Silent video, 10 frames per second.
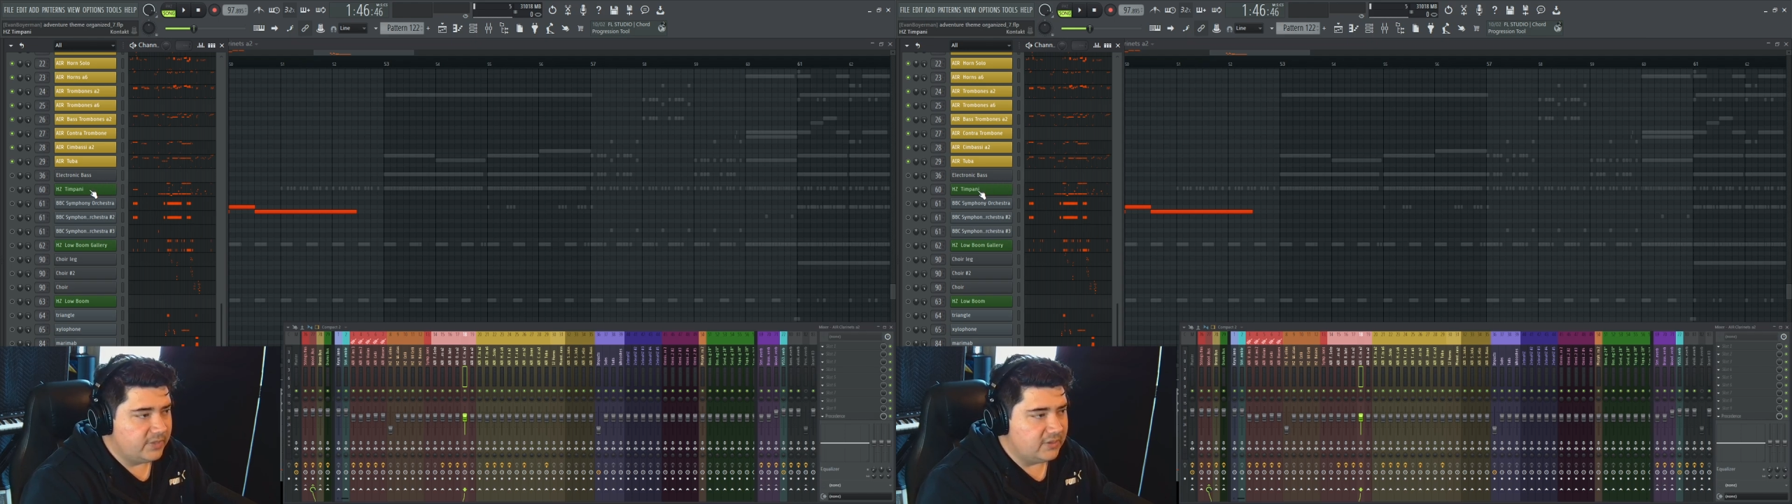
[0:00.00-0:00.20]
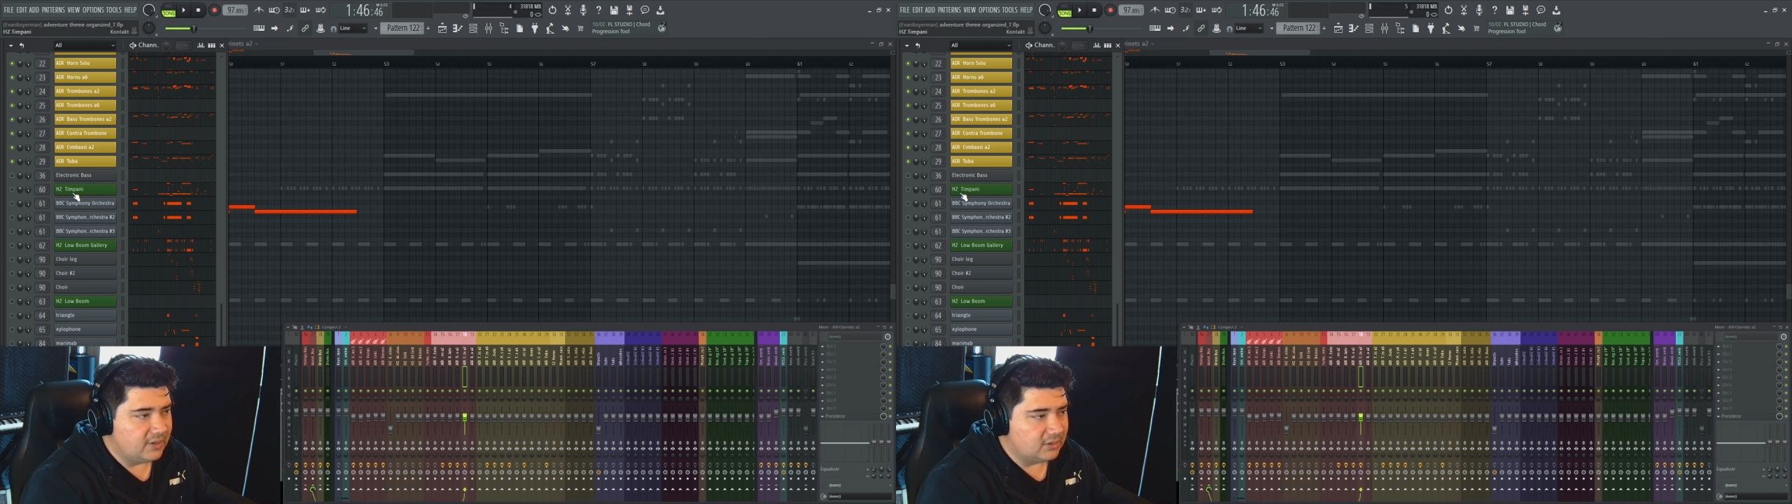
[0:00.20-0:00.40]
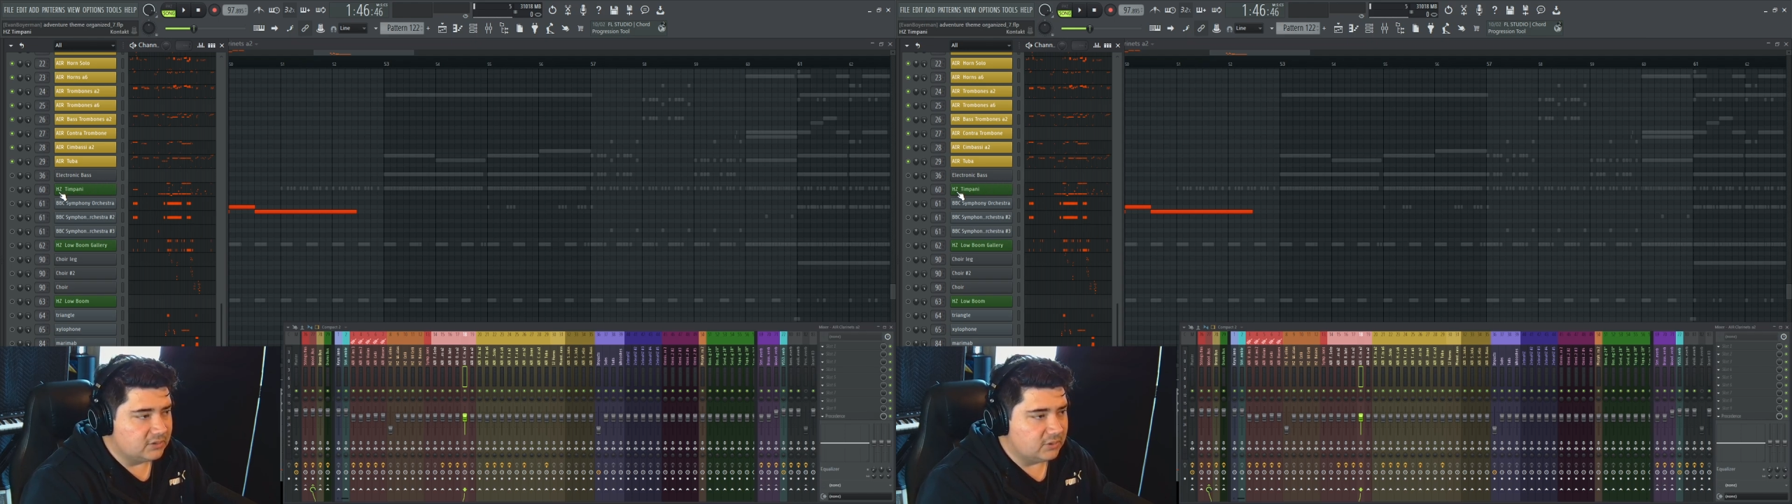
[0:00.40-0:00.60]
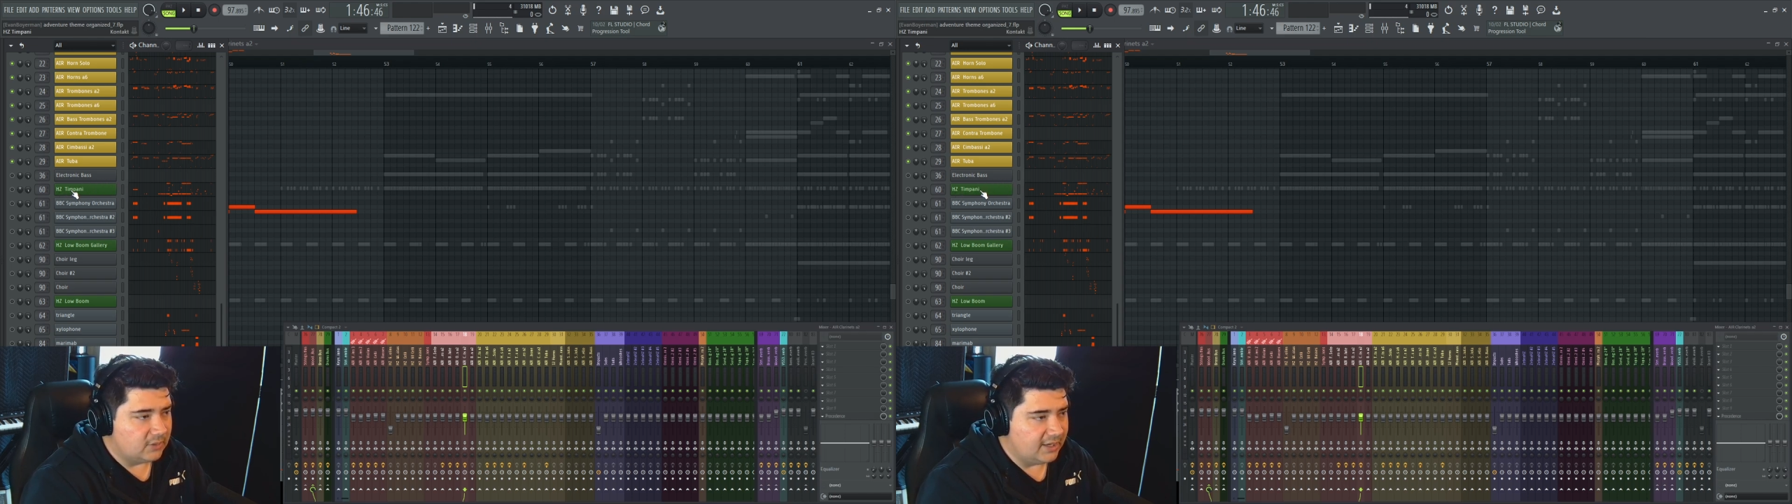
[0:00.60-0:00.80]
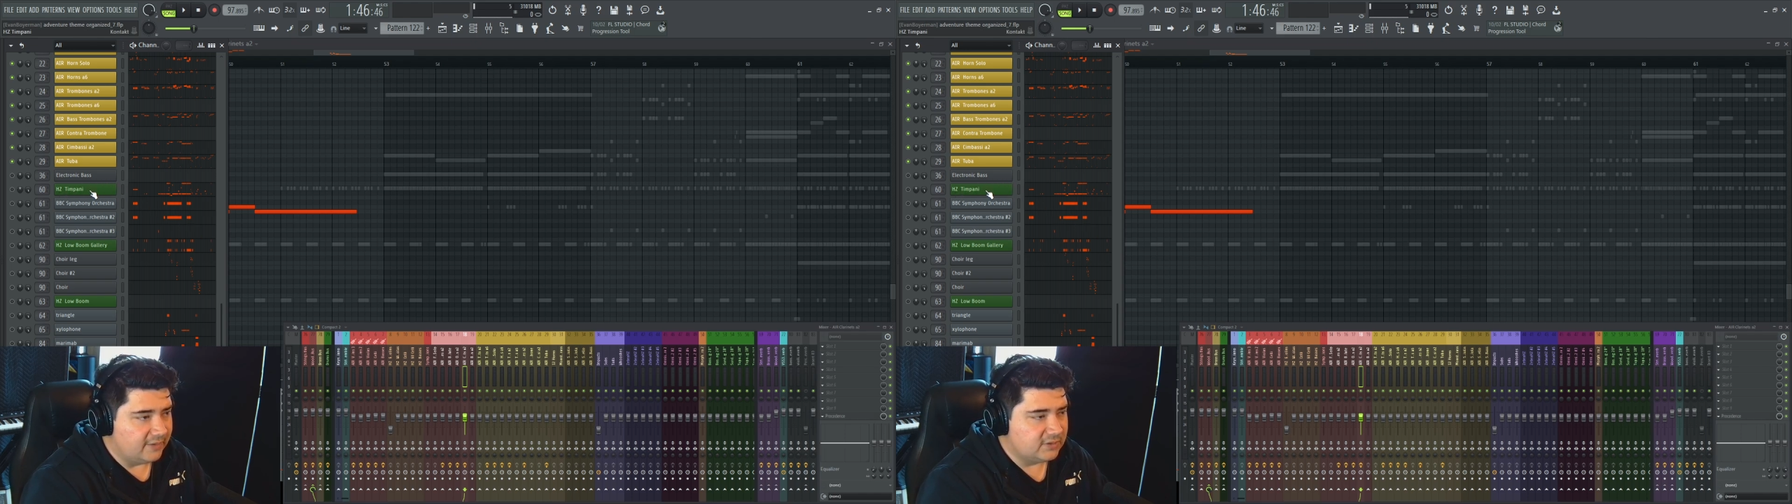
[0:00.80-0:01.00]
then
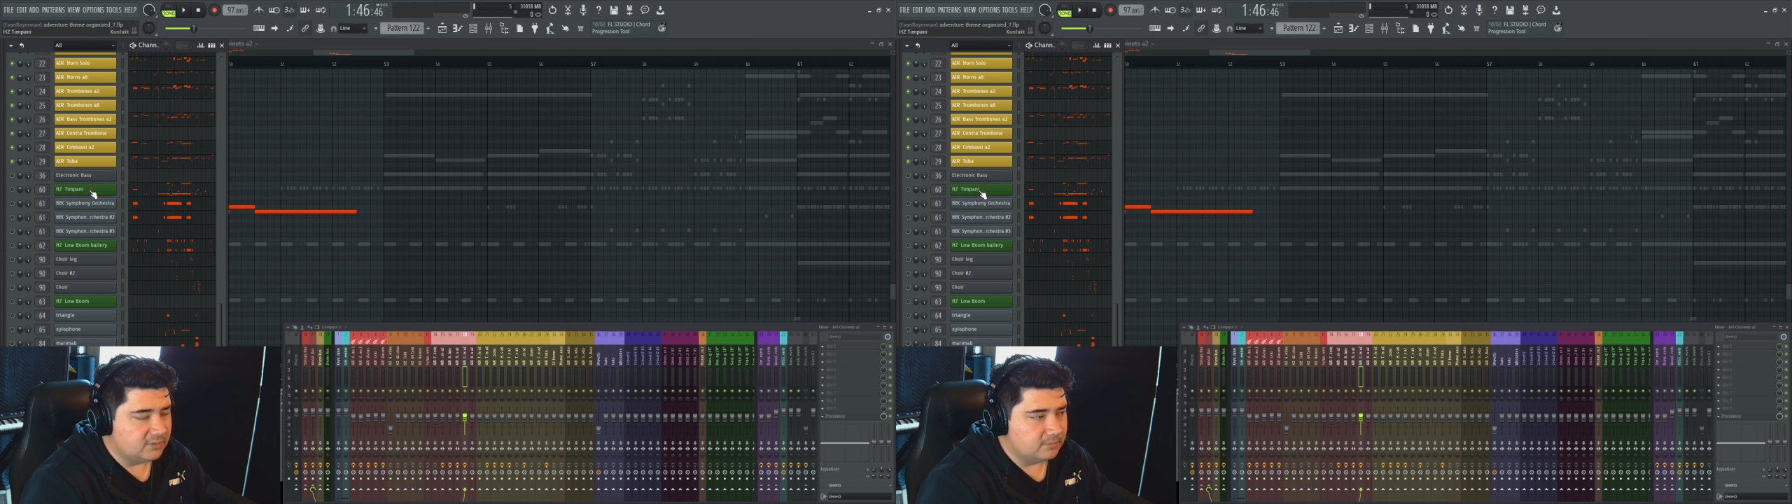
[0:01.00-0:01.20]
also I have